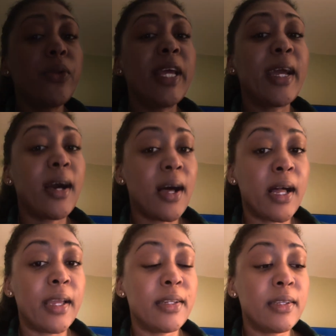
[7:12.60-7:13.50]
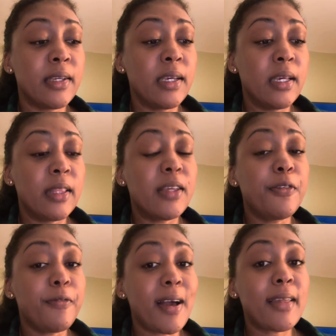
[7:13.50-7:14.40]
they hide the
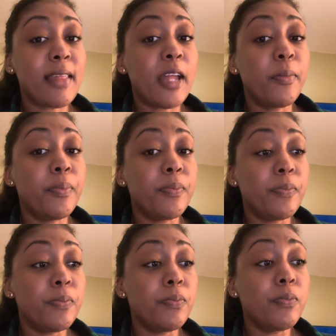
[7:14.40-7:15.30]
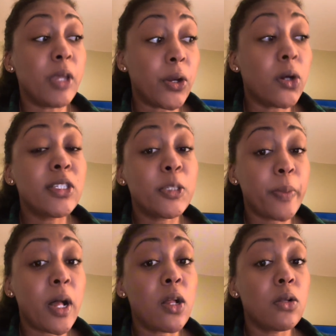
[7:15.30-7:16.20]
fact that there are
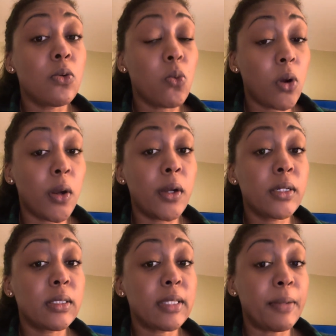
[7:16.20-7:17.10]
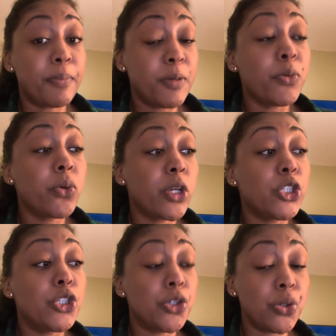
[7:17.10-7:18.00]
spell work that people
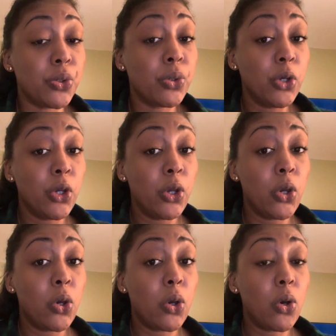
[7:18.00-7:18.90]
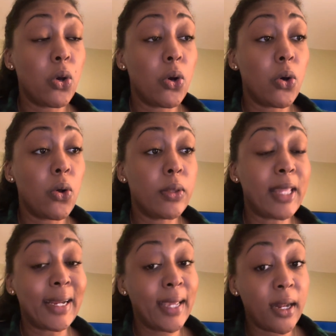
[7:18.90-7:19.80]
could do
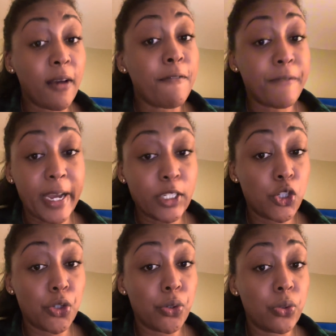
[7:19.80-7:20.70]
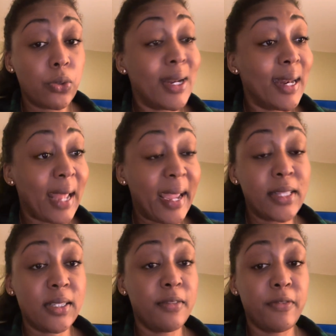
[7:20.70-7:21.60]
that can affect you
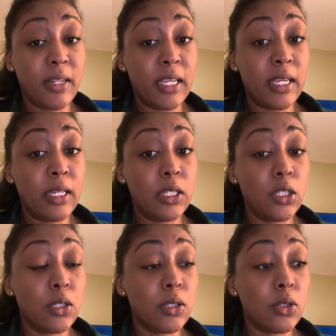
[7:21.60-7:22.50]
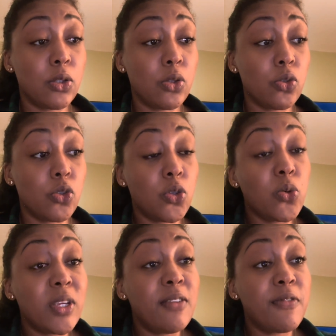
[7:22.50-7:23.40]
negatively
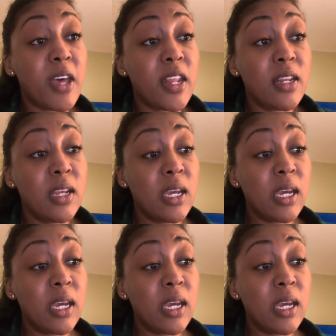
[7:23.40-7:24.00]
to even